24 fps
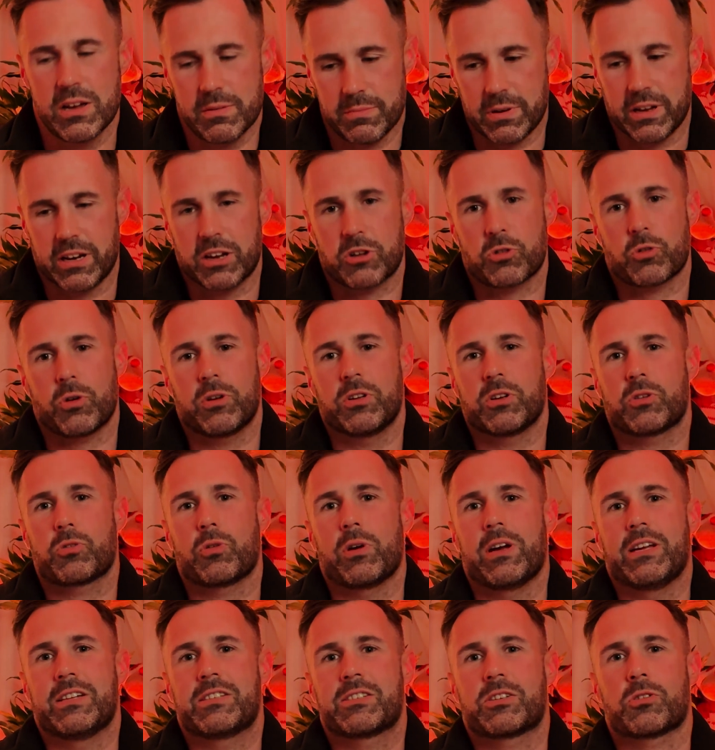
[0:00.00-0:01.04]
but it
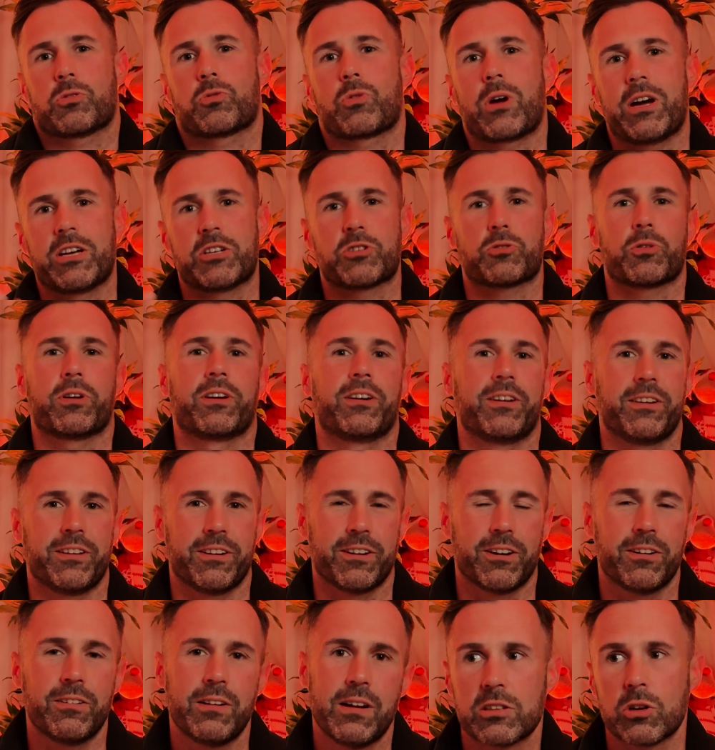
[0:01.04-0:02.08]
creates the right trigger, you
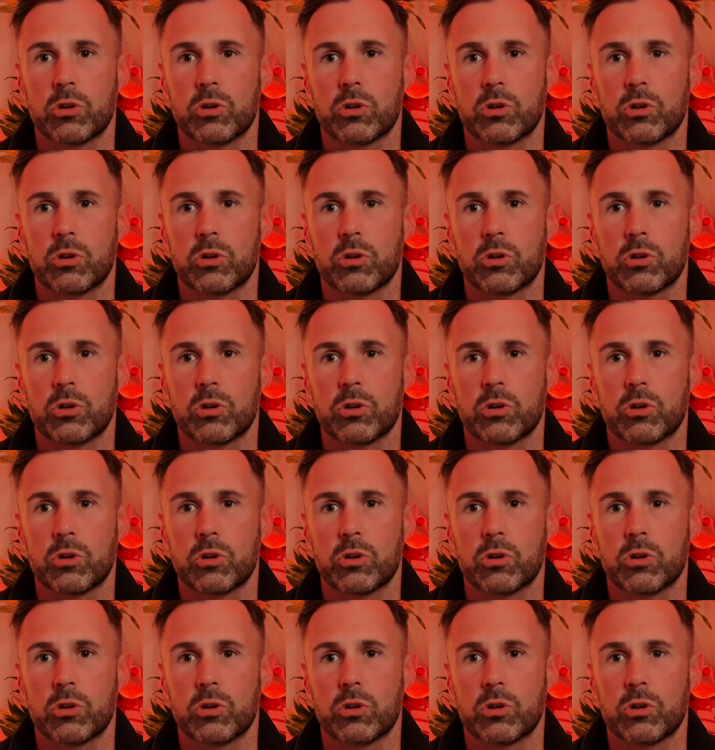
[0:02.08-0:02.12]
know.